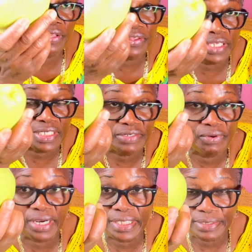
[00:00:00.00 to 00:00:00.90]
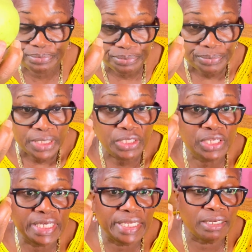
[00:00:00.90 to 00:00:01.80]
these, right, you
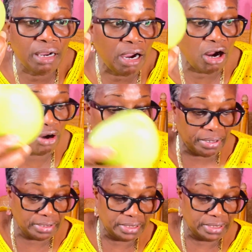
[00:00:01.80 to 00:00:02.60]
need a harbor.